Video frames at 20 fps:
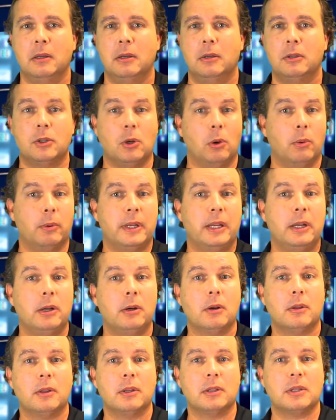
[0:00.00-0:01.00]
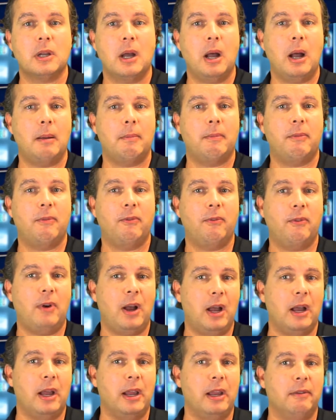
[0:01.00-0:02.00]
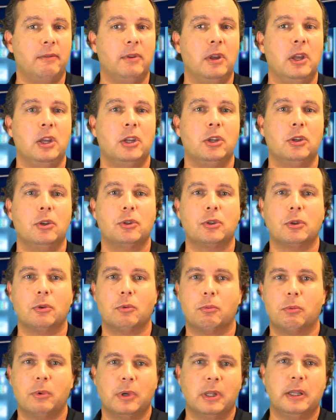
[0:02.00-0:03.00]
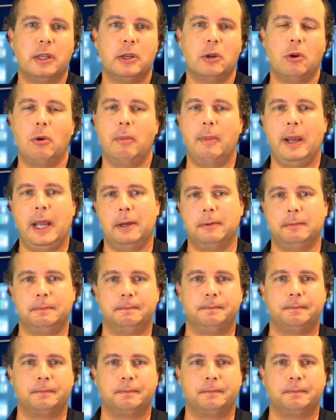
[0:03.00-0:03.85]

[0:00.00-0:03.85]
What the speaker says: So here are the top 5 you should really know about.